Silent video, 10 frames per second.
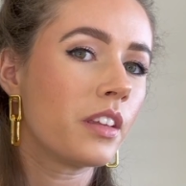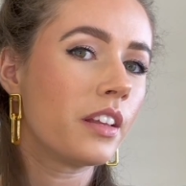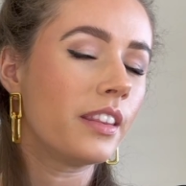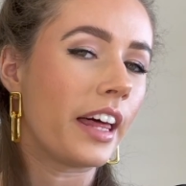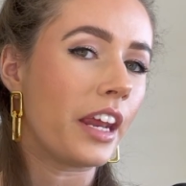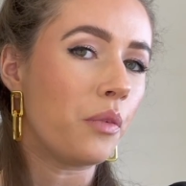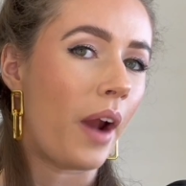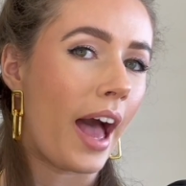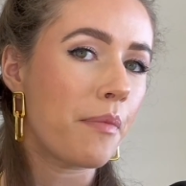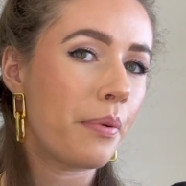Let it
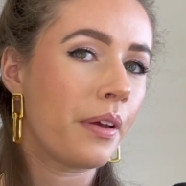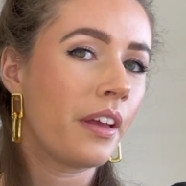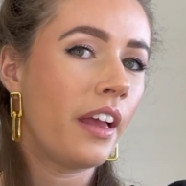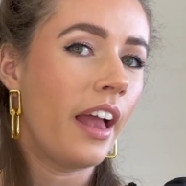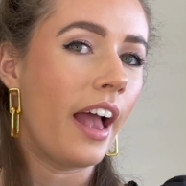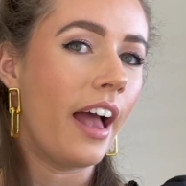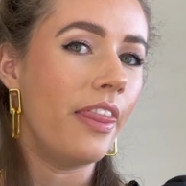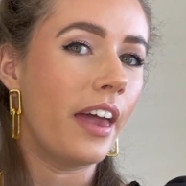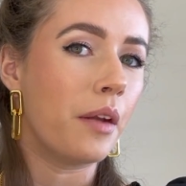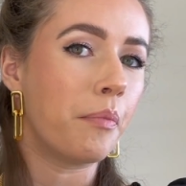wrap. And
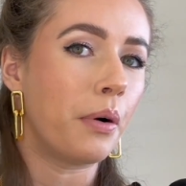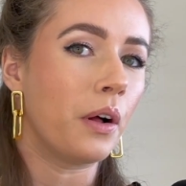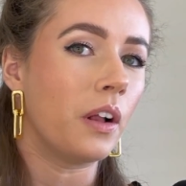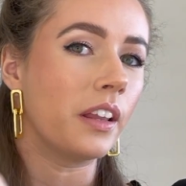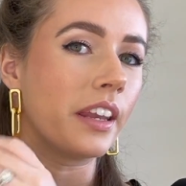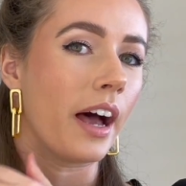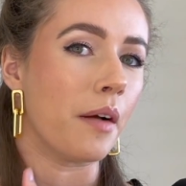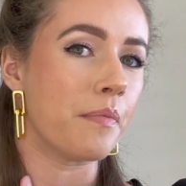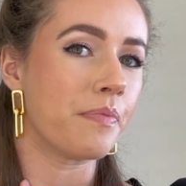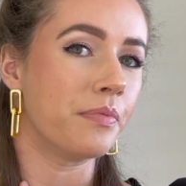then pull it up.
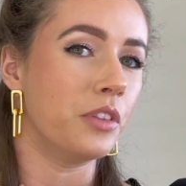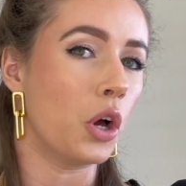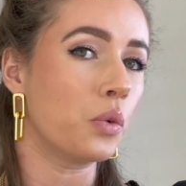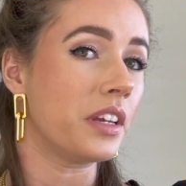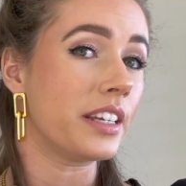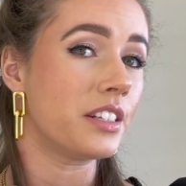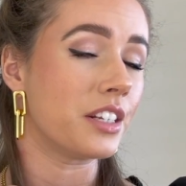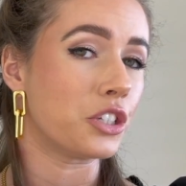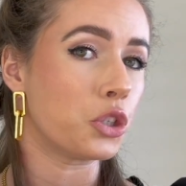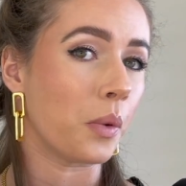No need to
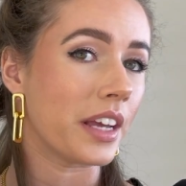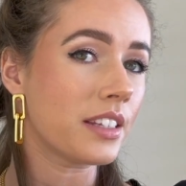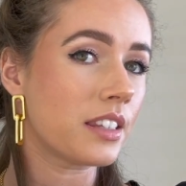twist.